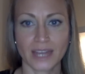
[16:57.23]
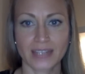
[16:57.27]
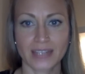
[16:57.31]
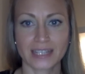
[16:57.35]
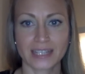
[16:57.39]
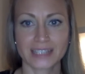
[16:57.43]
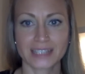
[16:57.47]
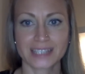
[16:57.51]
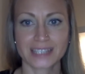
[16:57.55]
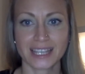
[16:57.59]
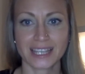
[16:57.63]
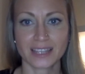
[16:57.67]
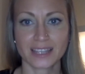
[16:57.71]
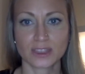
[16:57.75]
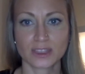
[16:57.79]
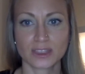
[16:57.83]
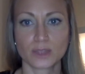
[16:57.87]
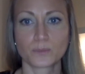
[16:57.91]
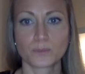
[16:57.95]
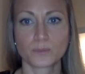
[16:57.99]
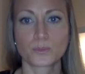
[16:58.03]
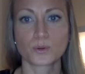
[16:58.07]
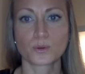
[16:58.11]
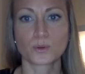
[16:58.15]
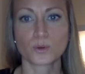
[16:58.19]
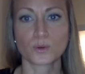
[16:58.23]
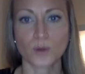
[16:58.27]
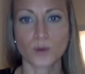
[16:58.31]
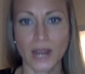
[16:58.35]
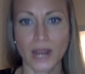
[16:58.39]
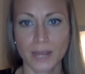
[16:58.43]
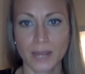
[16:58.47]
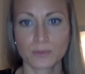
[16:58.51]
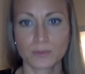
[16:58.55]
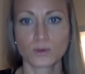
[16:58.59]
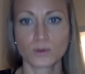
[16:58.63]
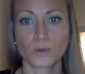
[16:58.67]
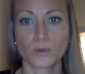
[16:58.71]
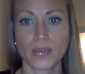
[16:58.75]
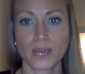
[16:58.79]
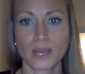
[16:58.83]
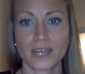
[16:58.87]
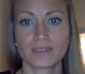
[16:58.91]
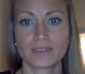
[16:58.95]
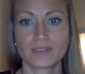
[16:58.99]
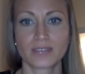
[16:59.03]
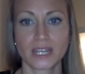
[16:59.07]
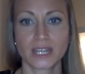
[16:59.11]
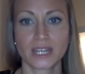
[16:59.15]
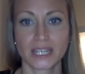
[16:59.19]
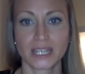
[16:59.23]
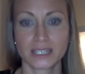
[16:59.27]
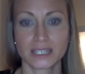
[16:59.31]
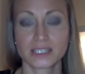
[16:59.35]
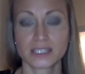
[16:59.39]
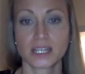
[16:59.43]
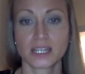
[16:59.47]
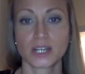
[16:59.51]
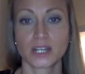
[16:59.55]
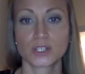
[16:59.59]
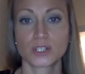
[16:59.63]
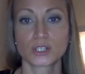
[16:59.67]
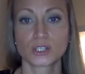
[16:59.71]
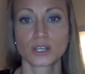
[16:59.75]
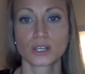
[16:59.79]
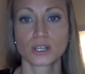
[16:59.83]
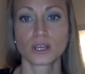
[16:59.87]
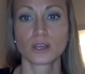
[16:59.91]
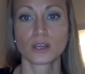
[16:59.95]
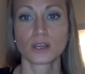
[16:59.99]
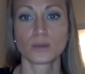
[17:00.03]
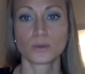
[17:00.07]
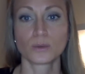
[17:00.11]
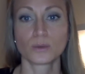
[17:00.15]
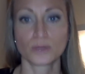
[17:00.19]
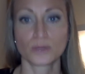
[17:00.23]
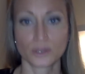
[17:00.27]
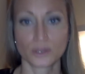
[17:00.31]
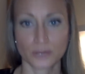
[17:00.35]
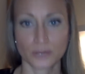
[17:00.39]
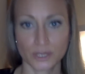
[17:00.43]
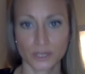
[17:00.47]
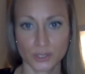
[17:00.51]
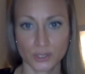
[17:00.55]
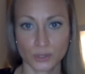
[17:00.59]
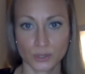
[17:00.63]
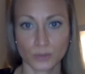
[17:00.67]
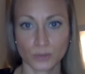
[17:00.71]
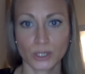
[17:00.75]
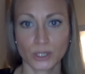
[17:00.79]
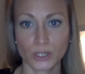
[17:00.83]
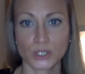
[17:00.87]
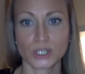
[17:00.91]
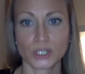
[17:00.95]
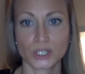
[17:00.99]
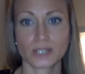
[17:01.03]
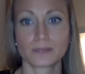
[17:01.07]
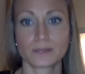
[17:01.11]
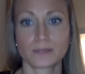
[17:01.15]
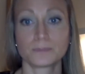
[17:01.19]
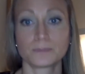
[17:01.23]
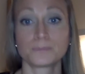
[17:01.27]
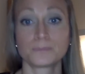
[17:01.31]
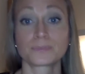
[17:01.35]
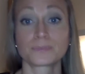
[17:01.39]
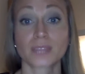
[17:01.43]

And that's like the primal way of getting in touch with your intuition